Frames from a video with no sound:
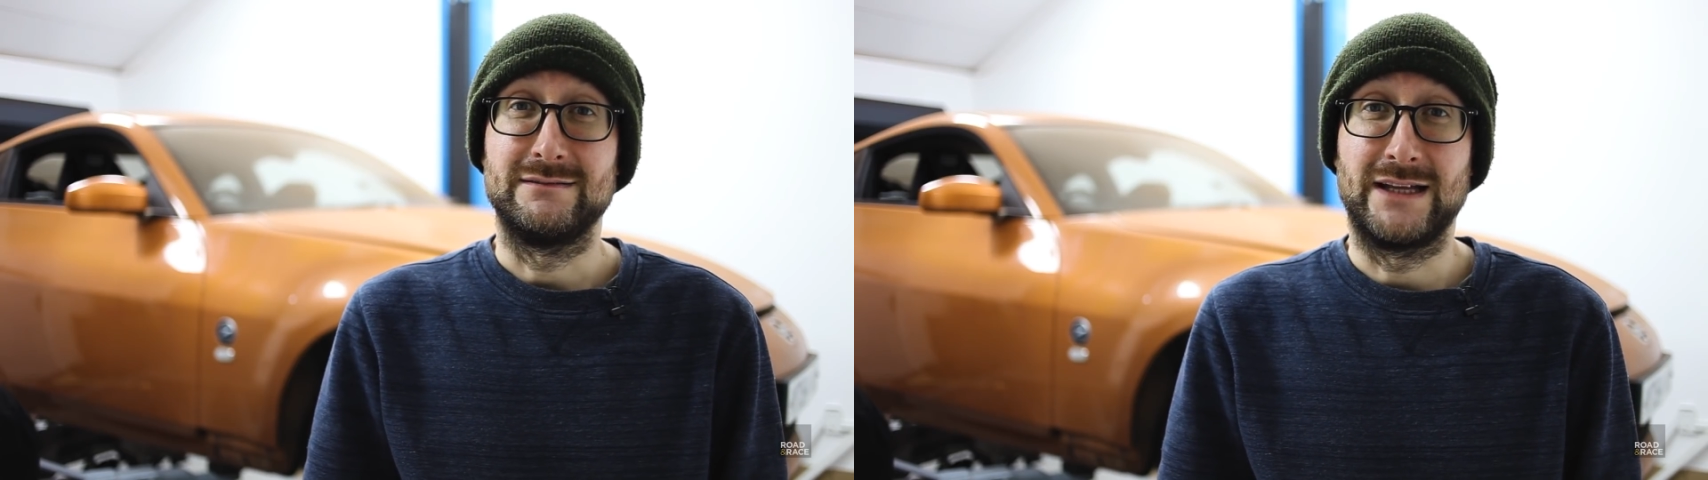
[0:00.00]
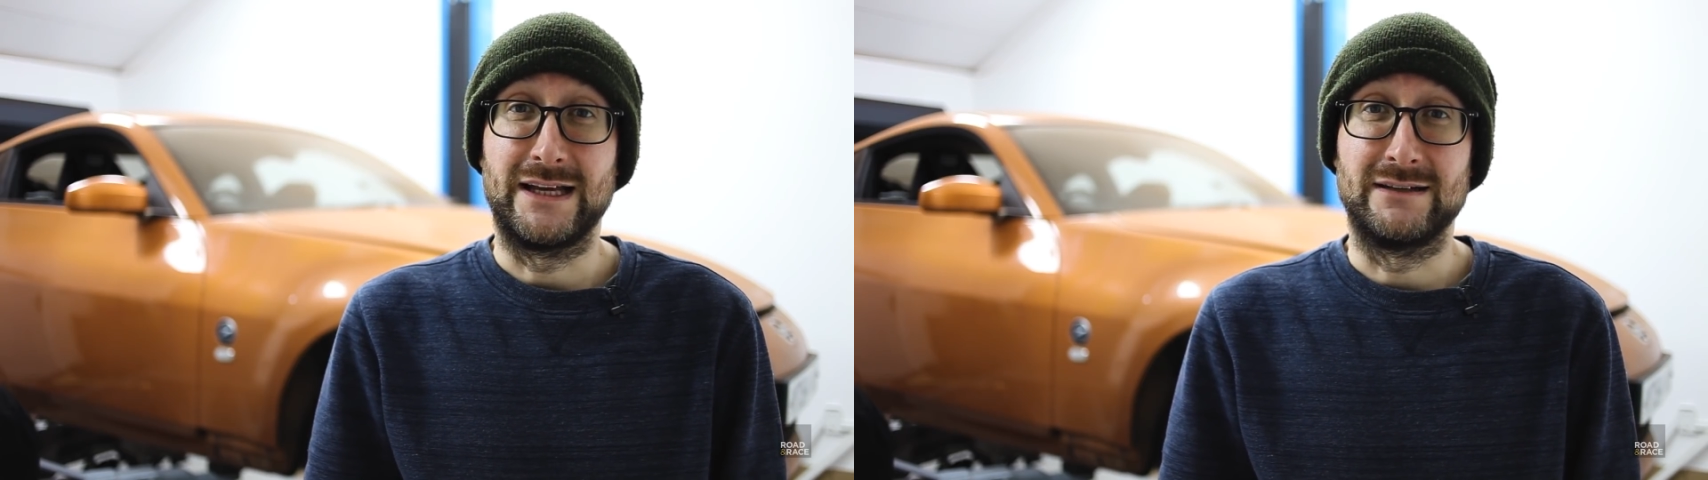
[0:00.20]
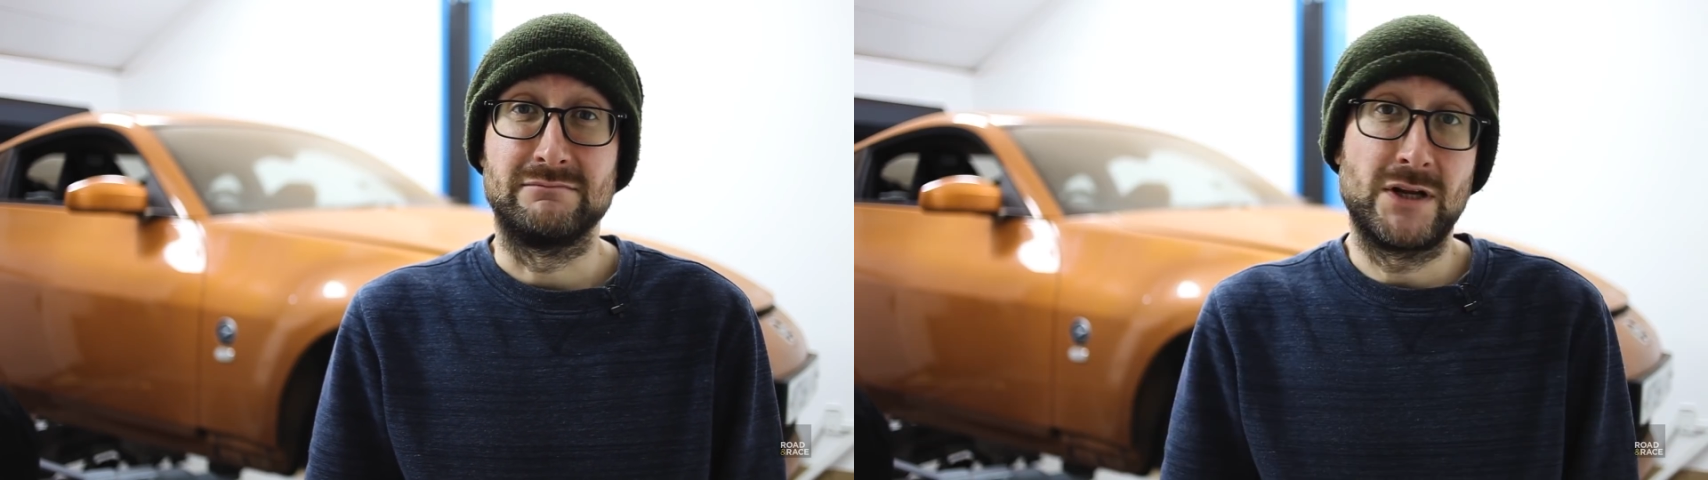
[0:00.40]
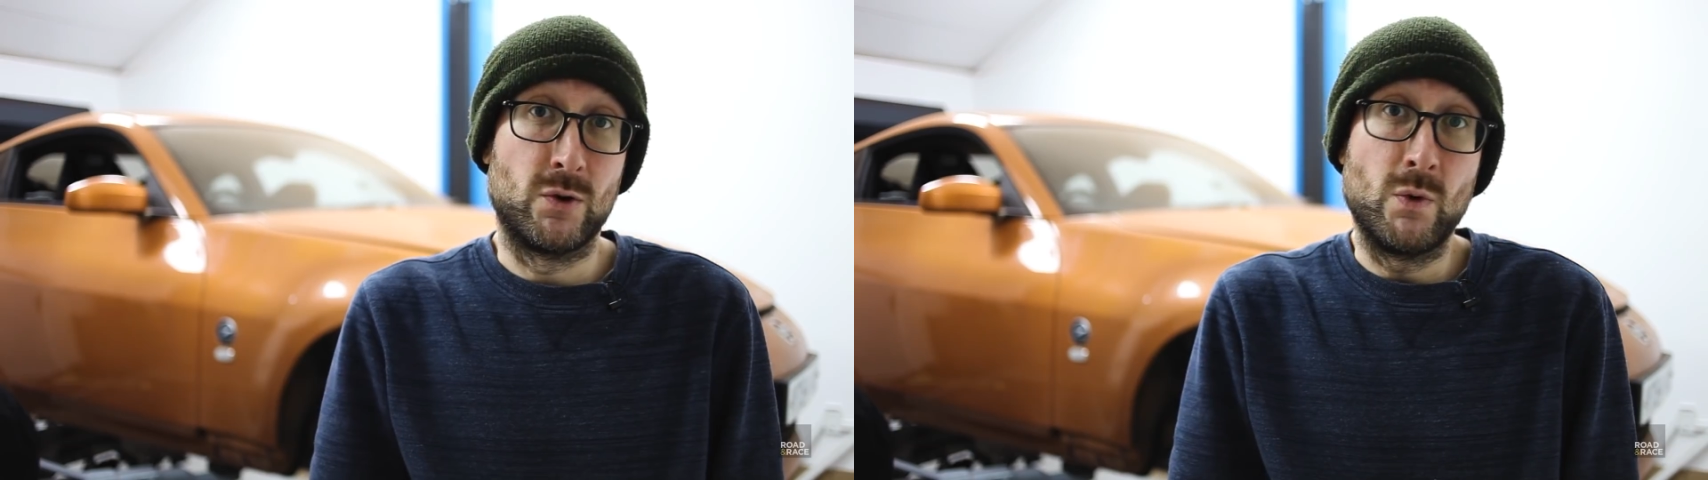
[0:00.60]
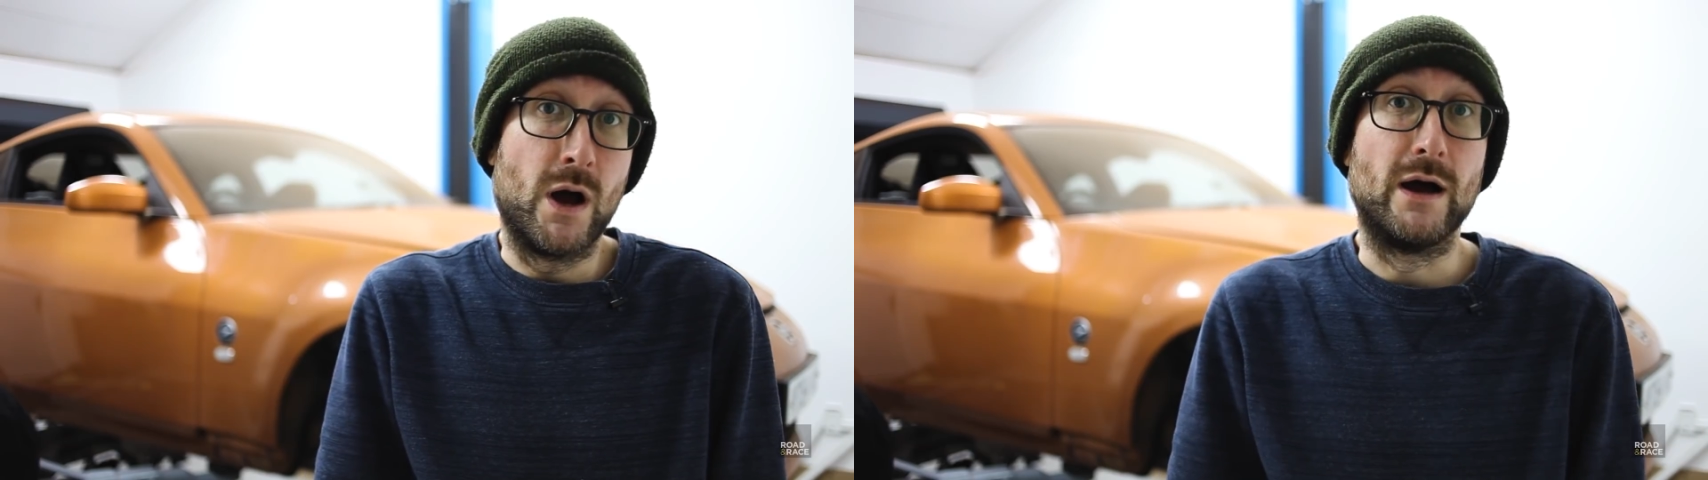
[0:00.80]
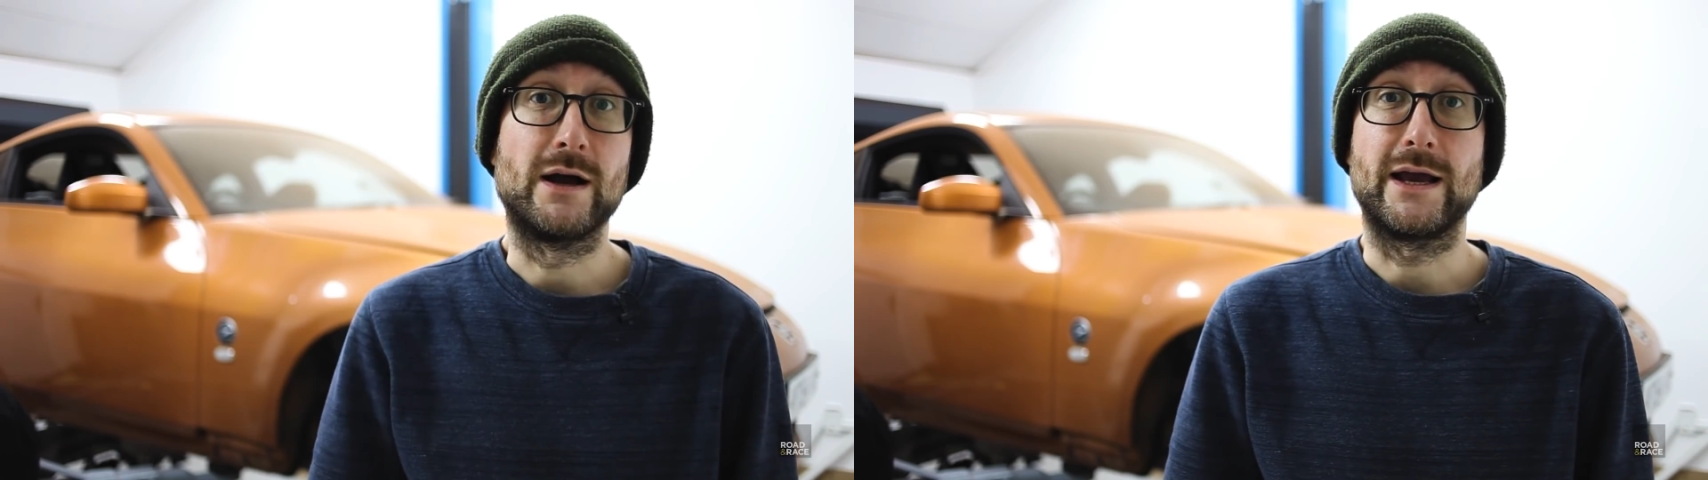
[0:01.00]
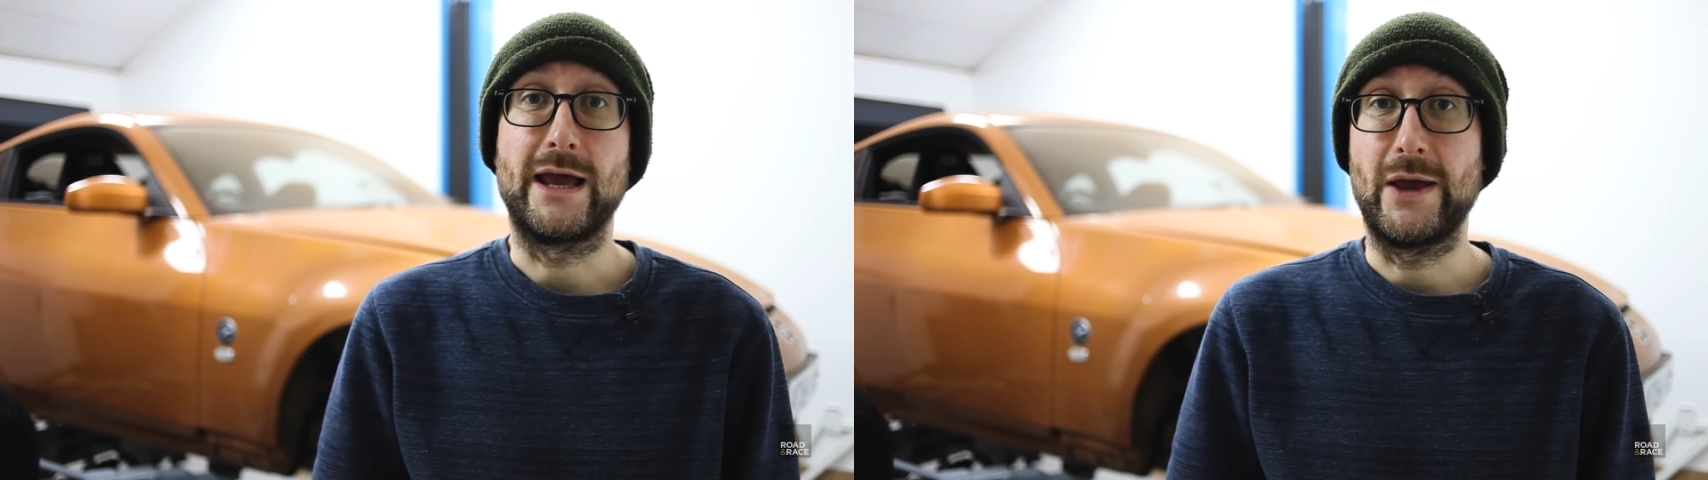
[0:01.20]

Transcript: then it'll work,